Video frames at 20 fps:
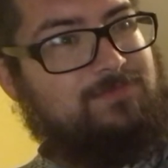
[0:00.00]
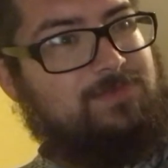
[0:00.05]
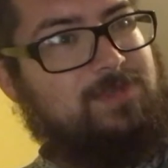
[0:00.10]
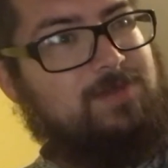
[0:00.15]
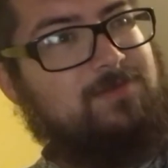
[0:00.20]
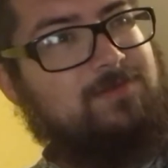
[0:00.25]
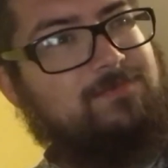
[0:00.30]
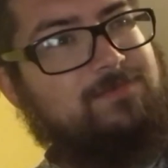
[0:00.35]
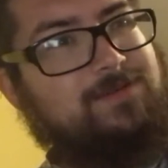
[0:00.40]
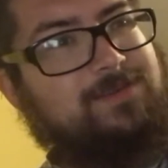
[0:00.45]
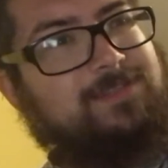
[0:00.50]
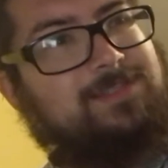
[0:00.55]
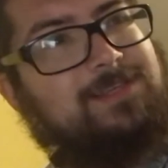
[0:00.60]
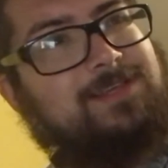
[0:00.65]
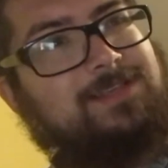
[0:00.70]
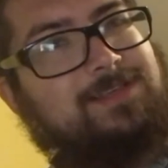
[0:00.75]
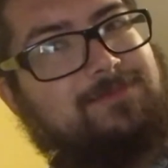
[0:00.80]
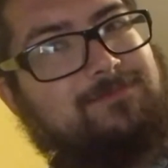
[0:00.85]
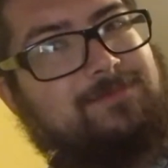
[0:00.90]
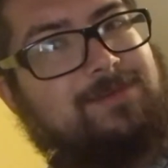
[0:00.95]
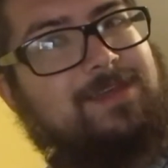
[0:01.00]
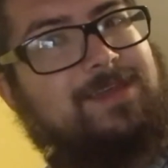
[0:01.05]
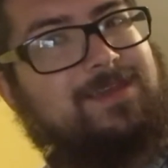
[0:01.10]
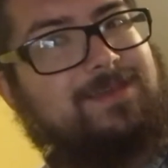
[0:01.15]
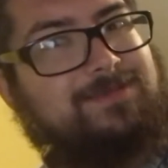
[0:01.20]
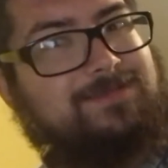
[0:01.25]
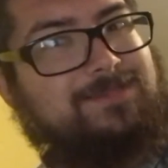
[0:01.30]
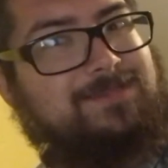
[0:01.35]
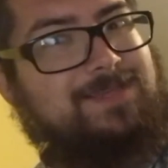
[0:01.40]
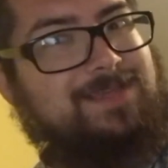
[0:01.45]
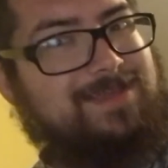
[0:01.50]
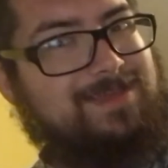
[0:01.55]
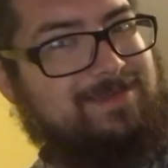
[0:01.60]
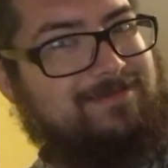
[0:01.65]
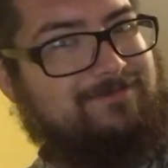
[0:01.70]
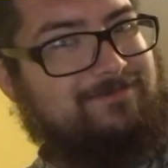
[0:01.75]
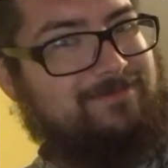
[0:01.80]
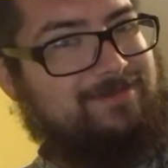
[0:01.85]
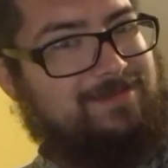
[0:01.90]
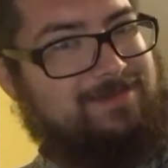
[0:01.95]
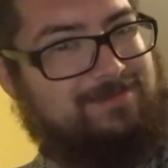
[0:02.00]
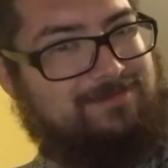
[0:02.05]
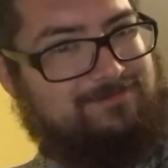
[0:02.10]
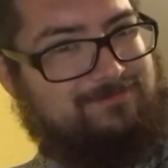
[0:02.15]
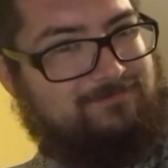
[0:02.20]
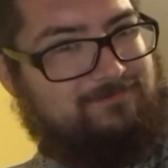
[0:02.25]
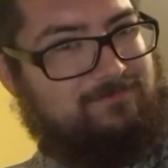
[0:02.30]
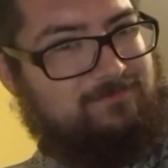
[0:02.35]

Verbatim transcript: it would basically make his day if he